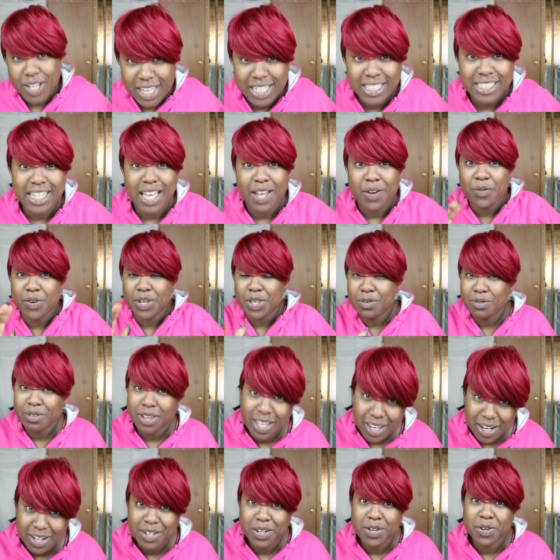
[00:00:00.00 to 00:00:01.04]
it's like when you
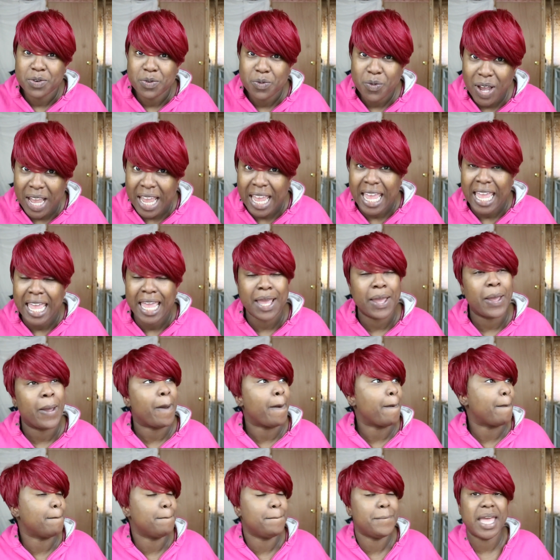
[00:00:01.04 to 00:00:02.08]
get a new wig,
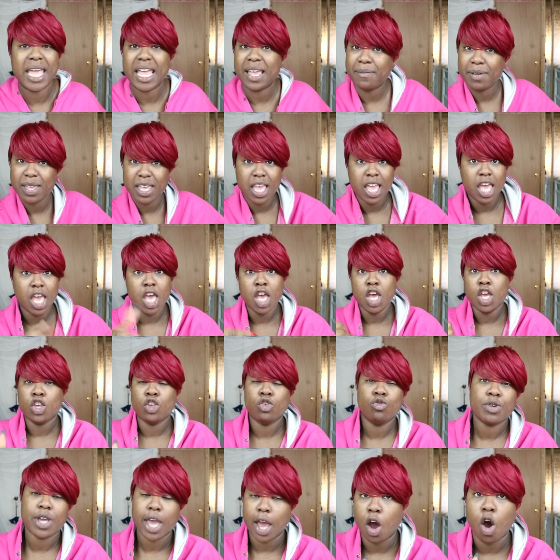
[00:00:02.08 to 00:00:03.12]
baby,
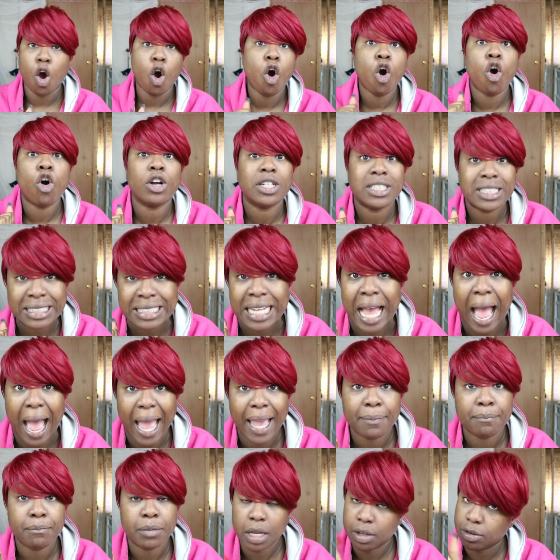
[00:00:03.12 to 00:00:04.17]
you got all
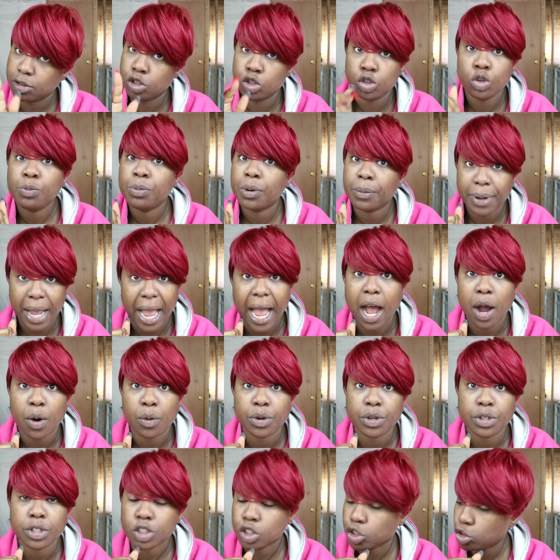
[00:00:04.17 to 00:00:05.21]
type of
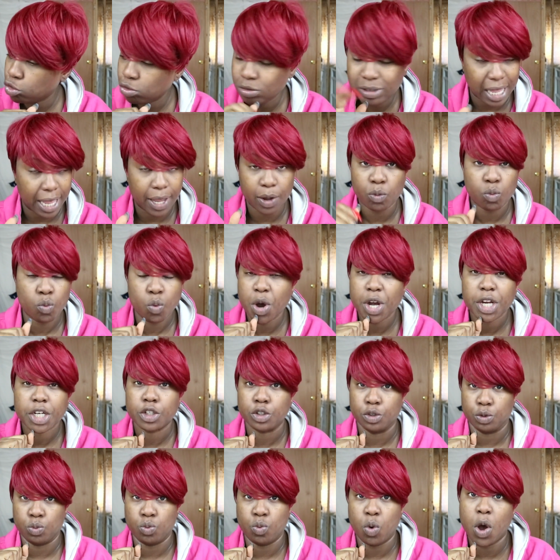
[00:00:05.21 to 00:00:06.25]
superpowers. You like
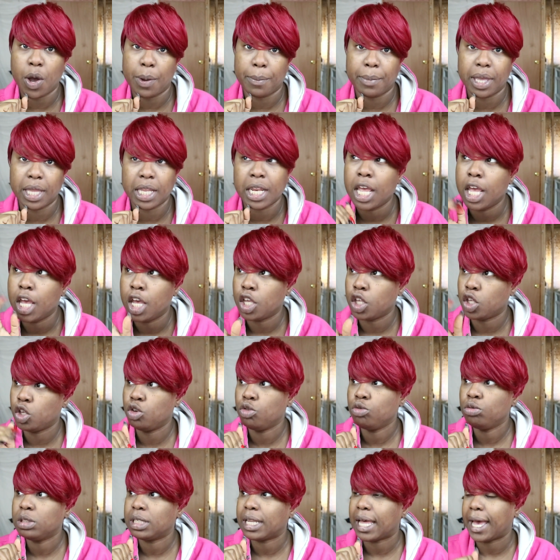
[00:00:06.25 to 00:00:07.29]
Wonder Woman.
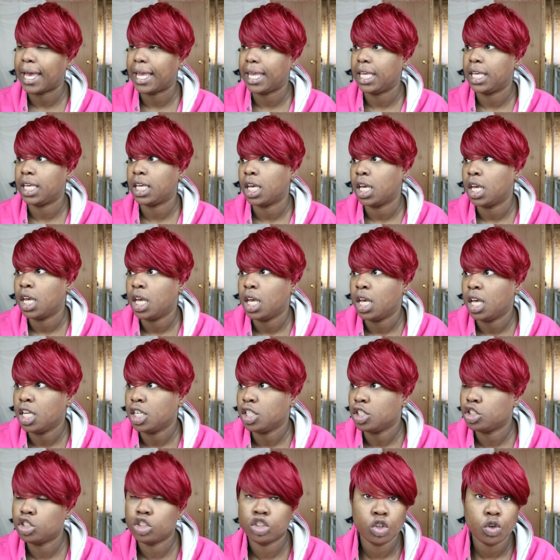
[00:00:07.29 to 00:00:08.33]
You like
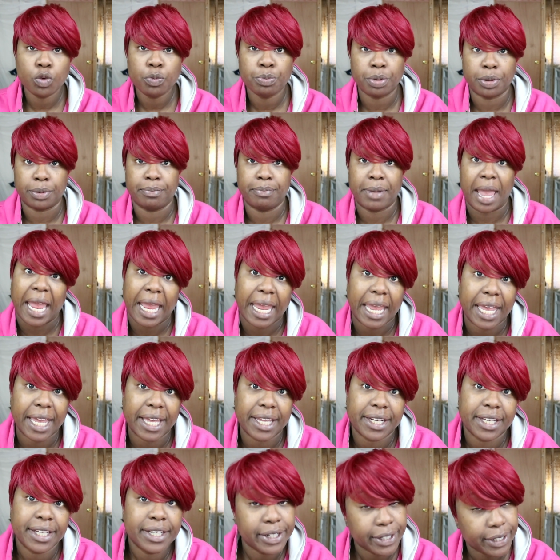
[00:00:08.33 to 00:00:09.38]

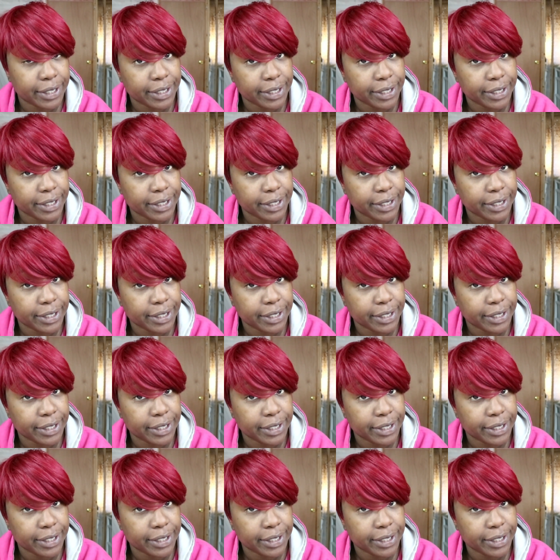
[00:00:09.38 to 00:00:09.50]
Superman.